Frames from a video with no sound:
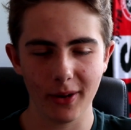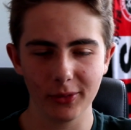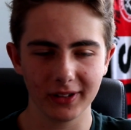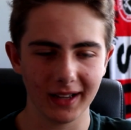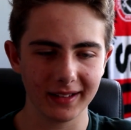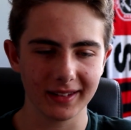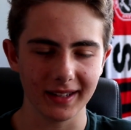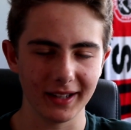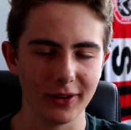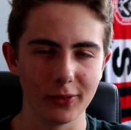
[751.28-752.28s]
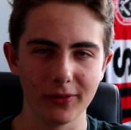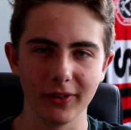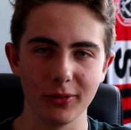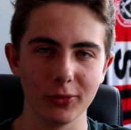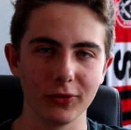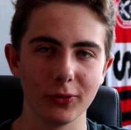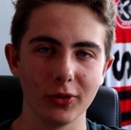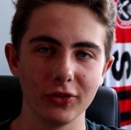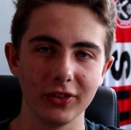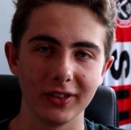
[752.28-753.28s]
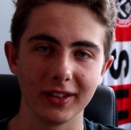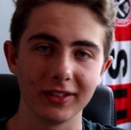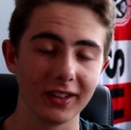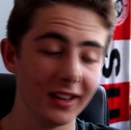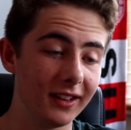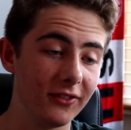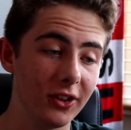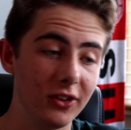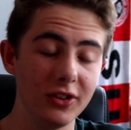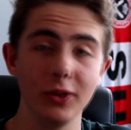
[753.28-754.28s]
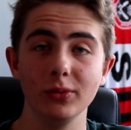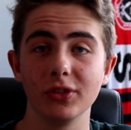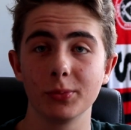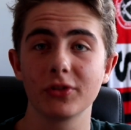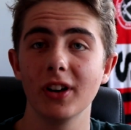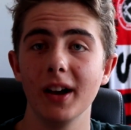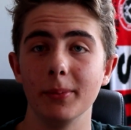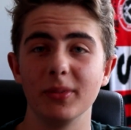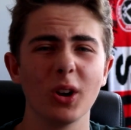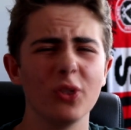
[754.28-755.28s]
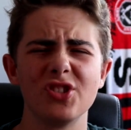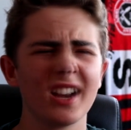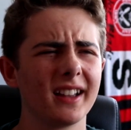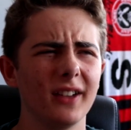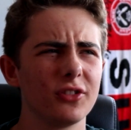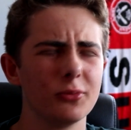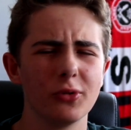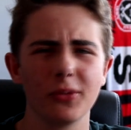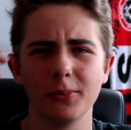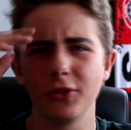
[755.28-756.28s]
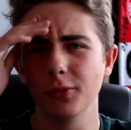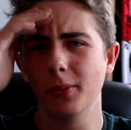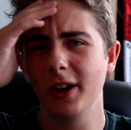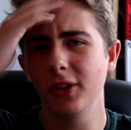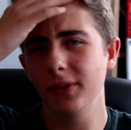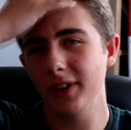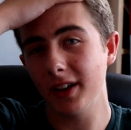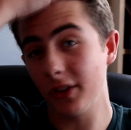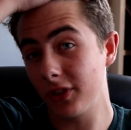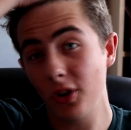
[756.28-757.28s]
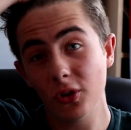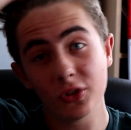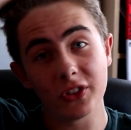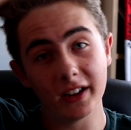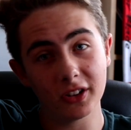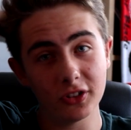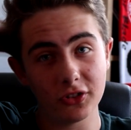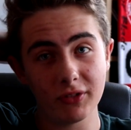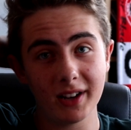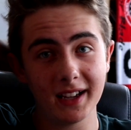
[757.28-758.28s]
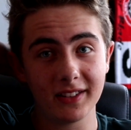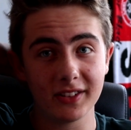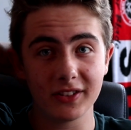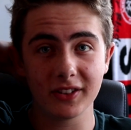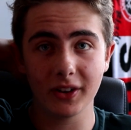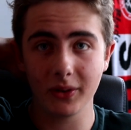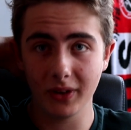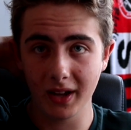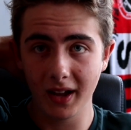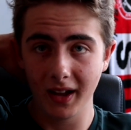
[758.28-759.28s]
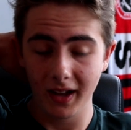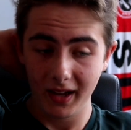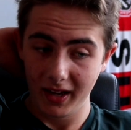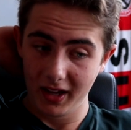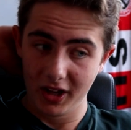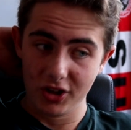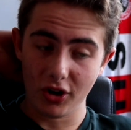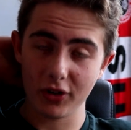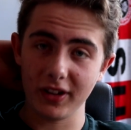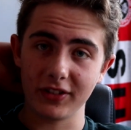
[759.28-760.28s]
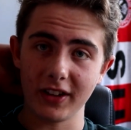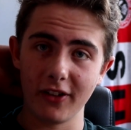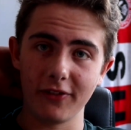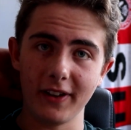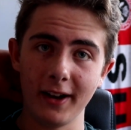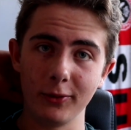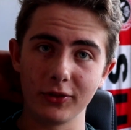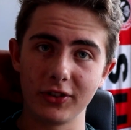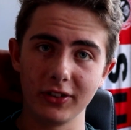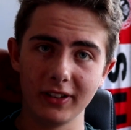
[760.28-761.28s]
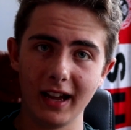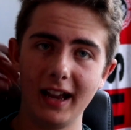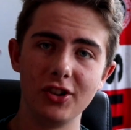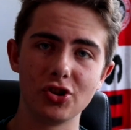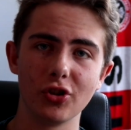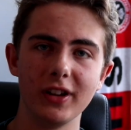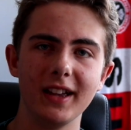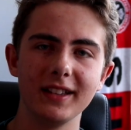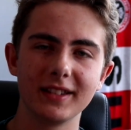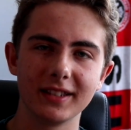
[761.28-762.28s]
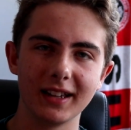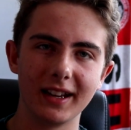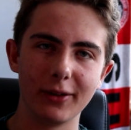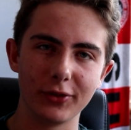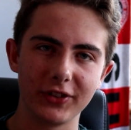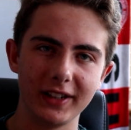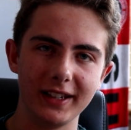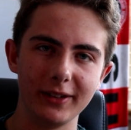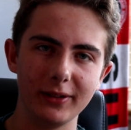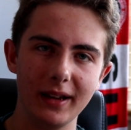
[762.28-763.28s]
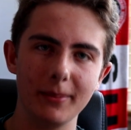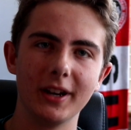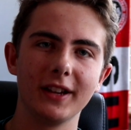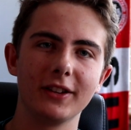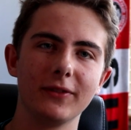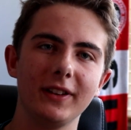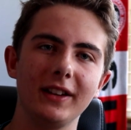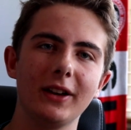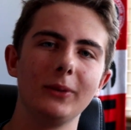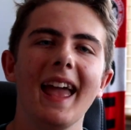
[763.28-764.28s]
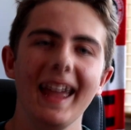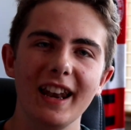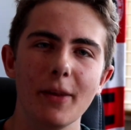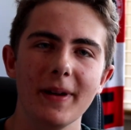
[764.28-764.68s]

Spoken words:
I would like to thank you all very much for watching this, and if you're new, subscribe. Go and check out some of my other videos. They're not all technology related, so knock yourself out, enjoy it, and I will see you in my next video in a